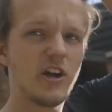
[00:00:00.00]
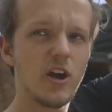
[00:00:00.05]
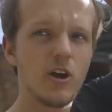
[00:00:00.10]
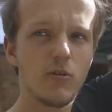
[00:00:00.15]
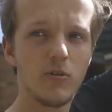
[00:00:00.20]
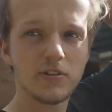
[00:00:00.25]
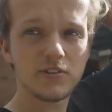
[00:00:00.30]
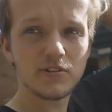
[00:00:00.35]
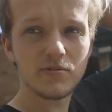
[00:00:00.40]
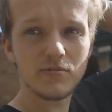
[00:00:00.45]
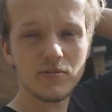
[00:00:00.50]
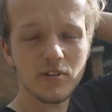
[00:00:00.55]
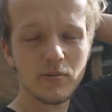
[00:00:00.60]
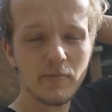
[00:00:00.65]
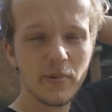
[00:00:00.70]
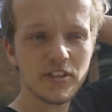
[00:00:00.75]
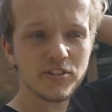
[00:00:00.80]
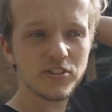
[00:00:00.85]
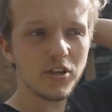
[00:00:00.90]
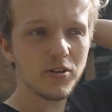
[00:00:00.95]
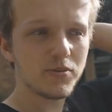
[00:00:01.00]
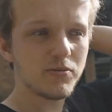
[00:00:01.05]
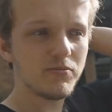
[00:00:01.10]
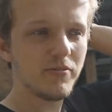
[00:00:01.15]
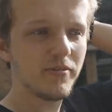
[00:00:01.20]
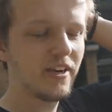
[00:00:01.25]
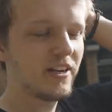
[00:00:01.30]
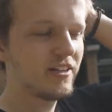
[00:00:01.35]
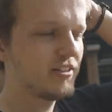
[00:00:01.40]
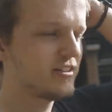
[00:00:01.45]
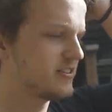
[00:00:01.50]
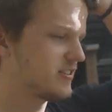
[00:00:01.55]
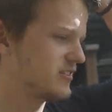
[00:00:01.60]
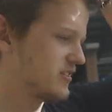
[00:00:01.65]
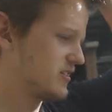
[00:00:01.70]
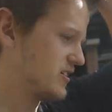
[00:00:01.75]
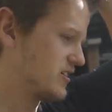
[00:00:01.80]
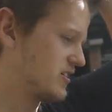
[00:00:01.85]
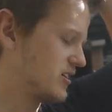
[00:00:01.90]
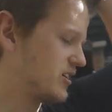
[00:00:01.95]
know what the best option with that is.
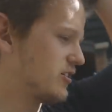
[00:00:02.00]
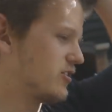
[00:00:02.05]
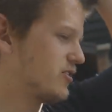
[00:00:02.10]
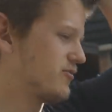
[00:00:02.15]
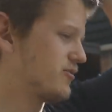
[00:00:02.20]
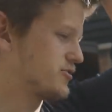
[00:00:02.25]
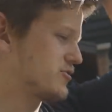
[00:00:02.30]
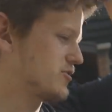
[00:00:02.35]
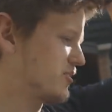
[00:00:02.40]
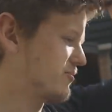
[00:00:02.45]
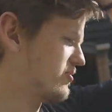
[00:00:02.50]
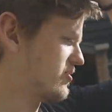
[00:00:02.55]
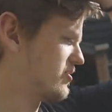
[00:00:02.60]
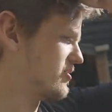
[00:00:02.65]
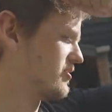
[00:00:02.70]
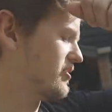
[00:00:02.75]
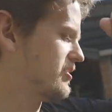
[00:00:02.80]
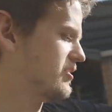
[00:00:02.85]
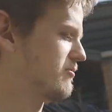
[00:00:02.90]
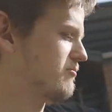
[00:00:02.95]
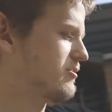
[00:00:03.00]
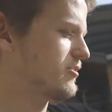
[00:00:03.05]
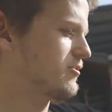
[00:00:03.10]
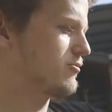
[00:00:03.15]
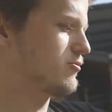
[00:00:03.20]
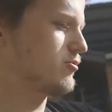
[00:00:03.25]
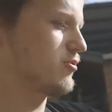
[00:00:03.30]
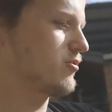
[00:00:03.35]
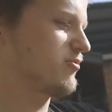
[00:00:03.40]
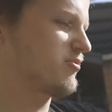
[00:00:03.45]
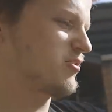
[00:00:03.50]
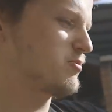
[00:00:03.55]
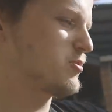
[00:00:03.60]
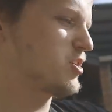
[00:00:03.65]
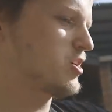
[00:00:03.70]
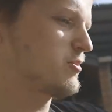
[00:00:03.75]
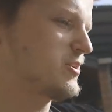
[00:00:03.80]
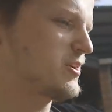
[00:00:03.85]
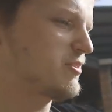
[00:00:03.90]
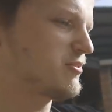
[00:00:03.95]
I don't know if I try find another one or if I
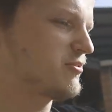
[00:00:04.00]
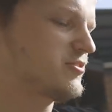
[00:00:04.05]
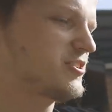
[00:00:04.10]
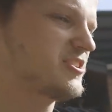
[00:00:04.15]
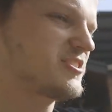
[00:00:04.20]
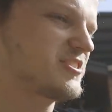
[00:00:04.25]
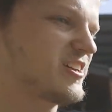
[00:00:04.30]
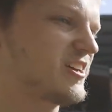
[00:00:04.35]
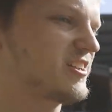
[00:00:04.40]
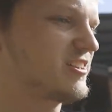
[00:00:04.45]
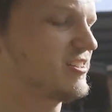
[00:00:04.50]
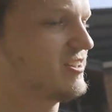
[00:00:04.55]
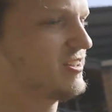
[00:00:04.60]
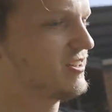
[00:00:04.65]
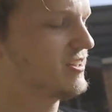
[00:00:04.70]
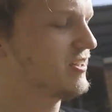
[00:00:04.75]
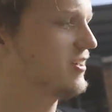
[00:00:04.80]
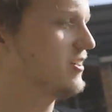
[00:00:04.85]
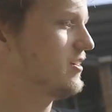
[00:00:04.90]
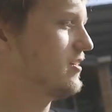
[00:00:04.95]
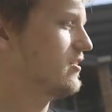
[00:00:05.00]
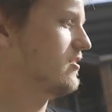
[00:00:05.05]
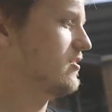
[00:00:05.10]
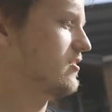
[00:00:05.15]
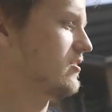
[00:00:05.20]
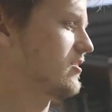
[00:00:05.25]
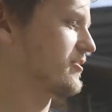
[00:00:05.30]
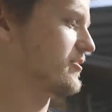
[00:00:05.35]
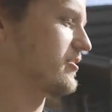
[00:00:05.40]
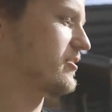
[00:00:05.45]
might be able to fix that. I